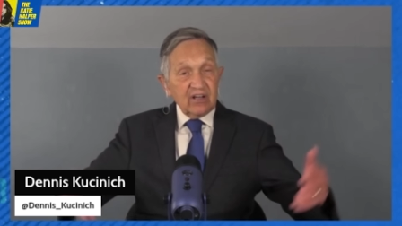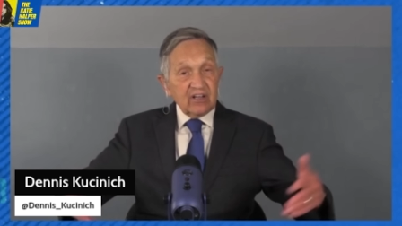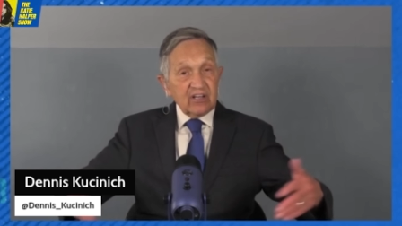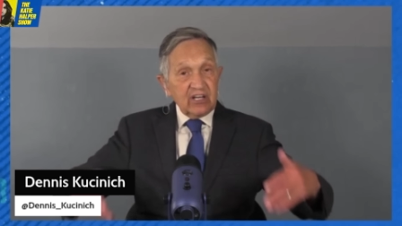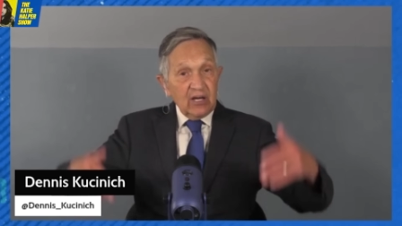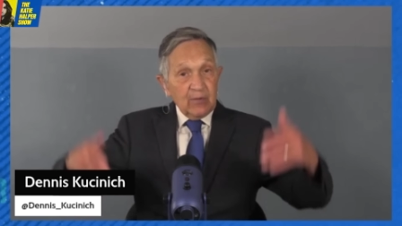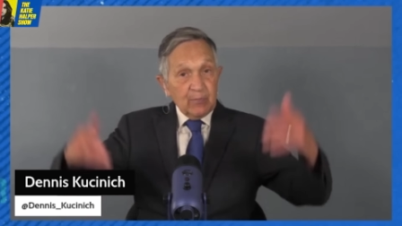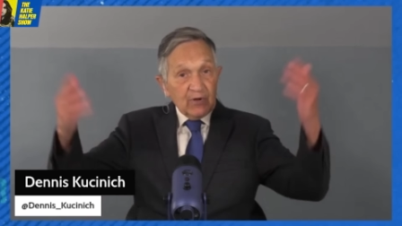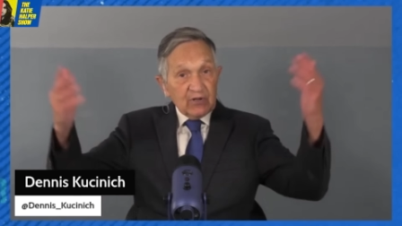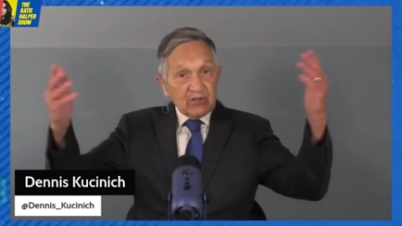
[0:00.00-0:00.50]

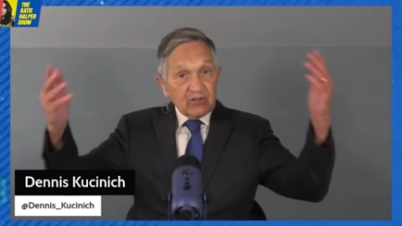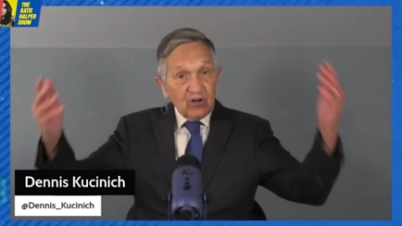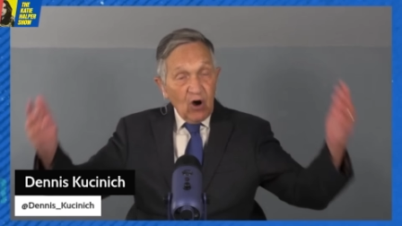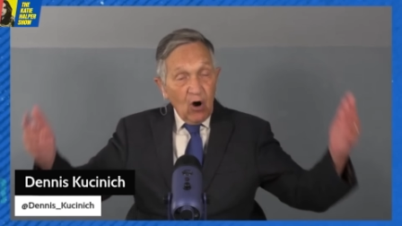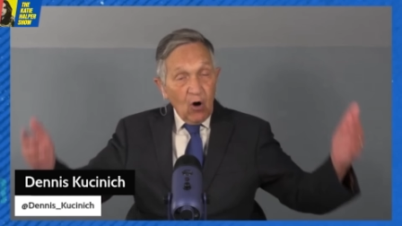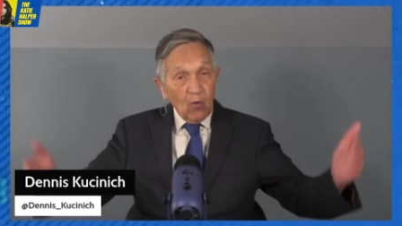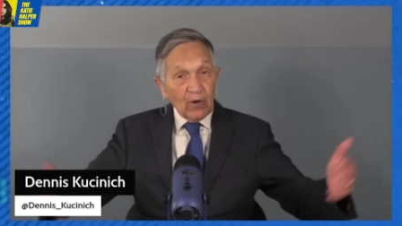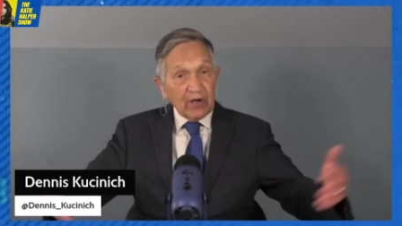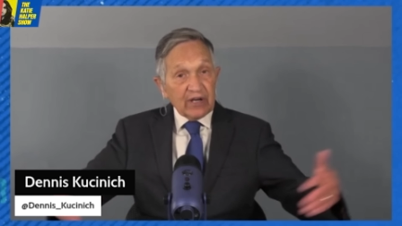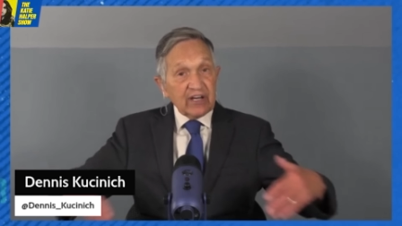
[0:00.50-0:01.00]
it
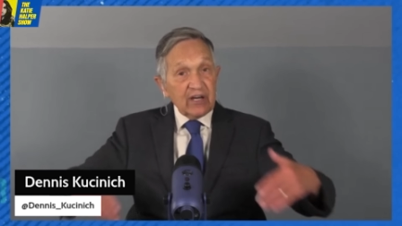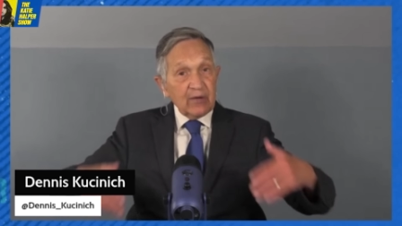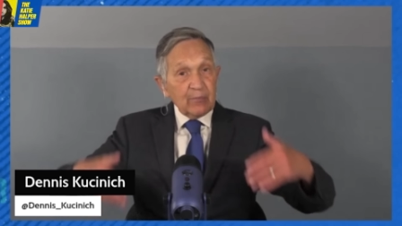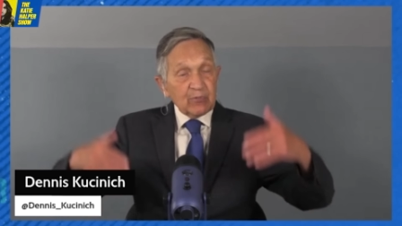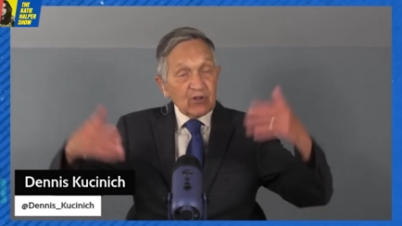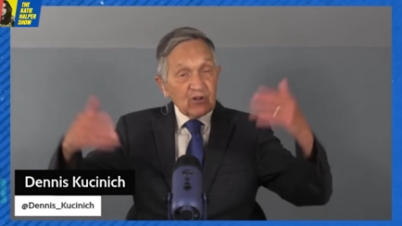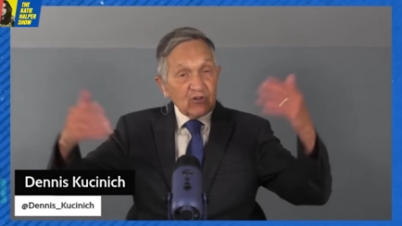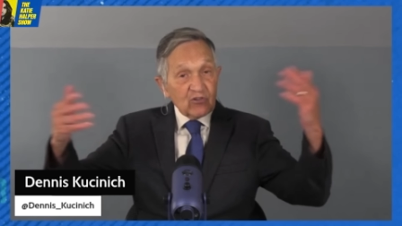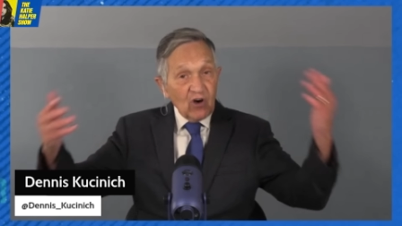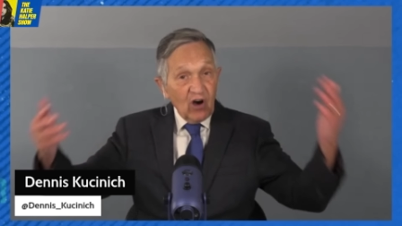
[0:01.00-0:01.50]
going, keep
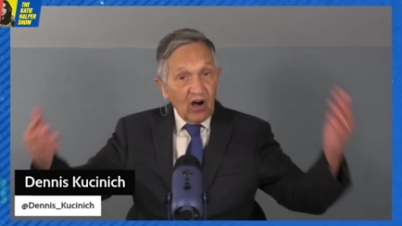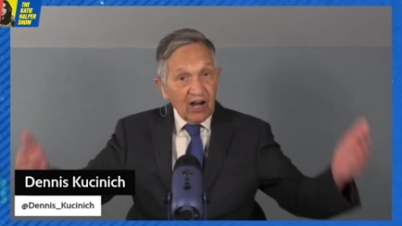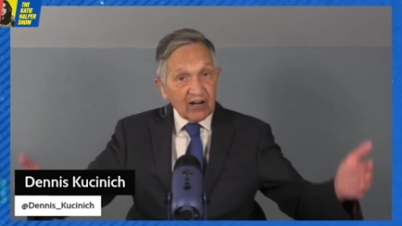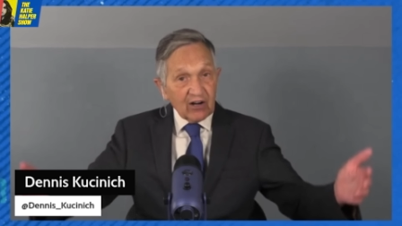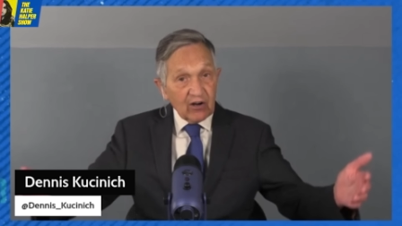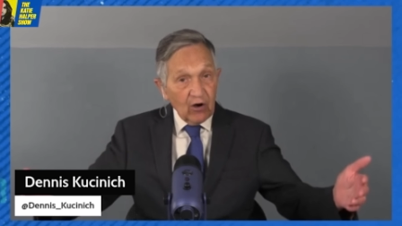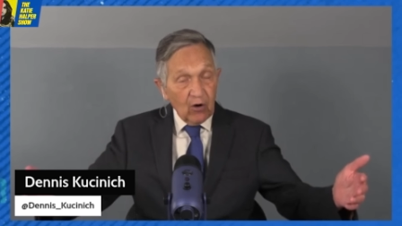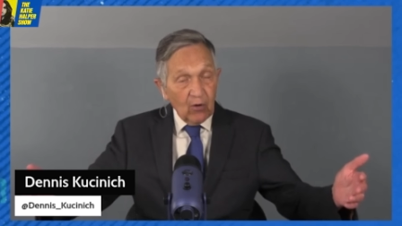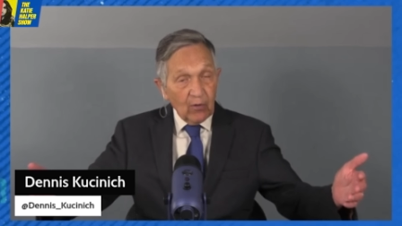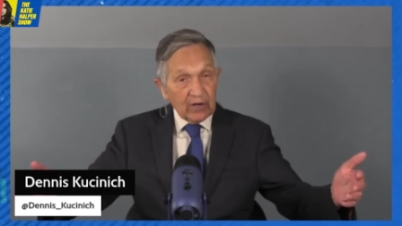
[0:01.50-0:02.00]
the talk
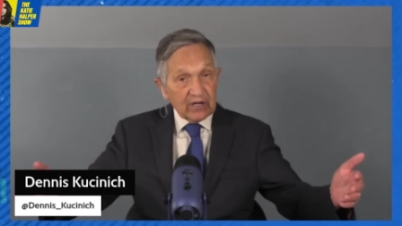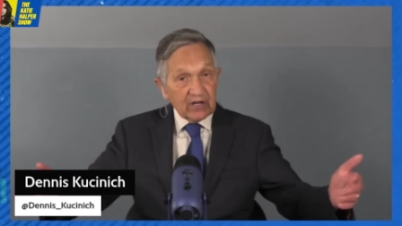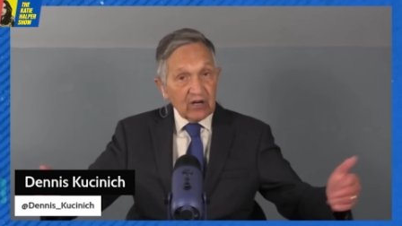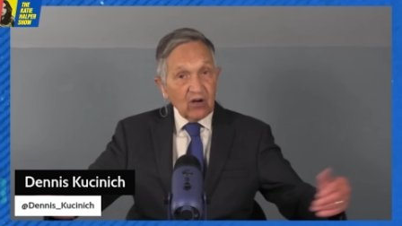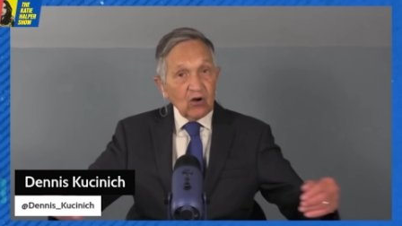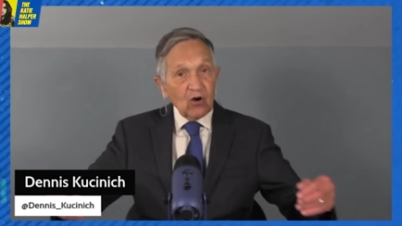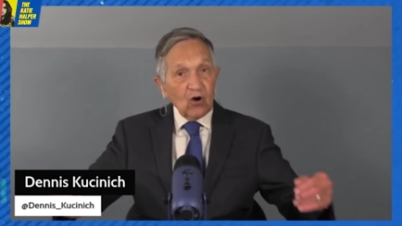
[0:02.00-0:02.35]
going,